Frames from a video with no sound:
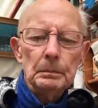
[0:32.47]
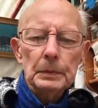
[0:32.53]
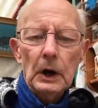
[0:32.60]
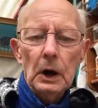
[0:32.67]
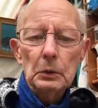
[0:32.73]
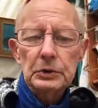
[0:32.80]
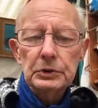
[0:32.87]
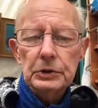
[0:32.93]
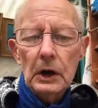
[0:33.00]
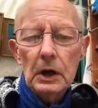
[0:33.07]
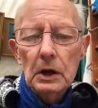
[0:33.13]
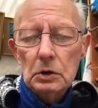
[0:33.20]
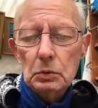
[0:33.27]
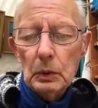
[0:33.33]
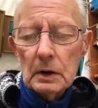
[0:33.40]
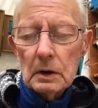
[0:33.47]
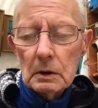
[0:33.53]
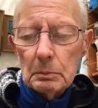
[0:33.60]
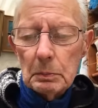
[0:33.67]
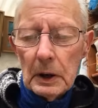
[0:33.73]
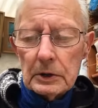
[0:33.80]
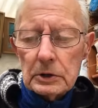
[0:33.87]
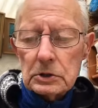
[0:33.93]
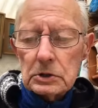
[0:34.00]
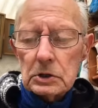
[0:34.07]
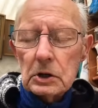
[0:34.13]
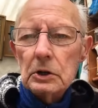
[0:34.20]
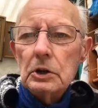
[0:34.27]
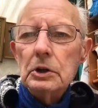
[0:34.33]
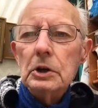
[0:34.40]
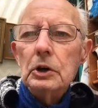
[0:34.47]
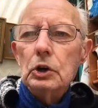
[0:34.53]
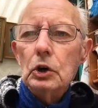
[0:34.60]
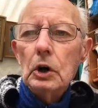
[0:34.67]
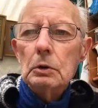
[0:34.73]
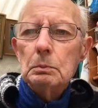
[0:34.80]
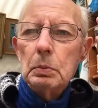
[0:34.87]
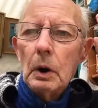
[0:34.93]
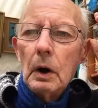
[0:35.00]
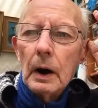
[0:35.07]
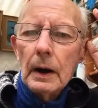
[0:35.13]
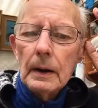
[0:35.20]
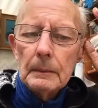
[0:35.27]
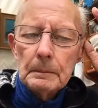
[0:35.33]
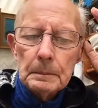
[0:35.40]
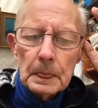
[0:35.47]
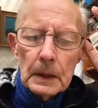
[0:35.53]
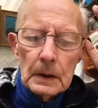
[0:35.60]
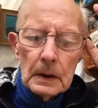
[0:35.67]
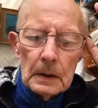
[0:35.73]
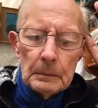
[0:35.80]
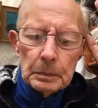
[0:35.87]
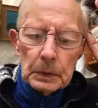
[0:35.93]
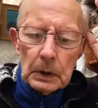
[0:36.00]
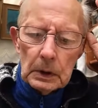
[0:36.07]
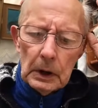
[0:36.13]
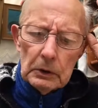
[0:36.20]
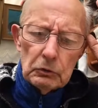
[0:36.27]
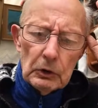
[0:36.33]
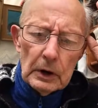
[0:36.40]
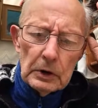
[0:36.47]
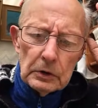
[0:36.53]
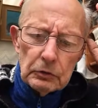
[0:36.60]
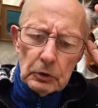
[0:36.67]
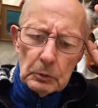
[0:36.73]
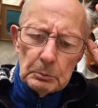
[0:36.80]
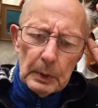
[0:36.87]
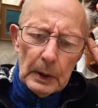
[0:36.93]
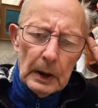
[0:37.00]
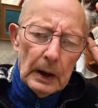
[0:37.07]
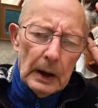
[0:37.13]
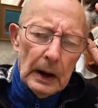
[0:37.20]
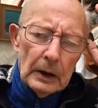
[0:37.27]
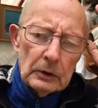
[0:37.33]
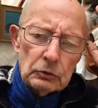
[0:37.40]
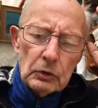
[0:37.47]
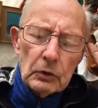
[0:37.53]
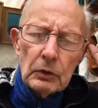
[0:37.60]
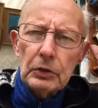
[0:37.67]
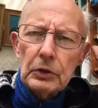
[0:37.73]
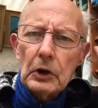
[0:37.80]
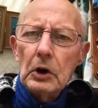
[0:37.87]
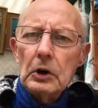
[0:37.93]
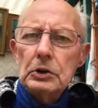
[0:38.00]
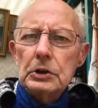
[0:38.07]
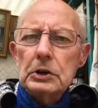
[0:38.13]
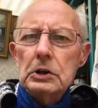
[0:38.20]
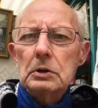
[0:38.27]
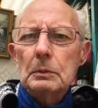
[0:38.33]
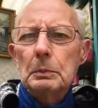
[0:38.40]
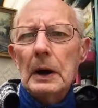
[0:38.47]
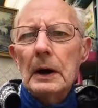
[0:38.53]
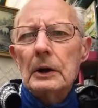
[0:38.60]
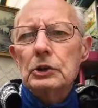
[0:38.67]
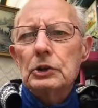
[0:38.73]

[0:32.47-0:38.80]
I would say it's one of the best you could buy. They range from about 130 to about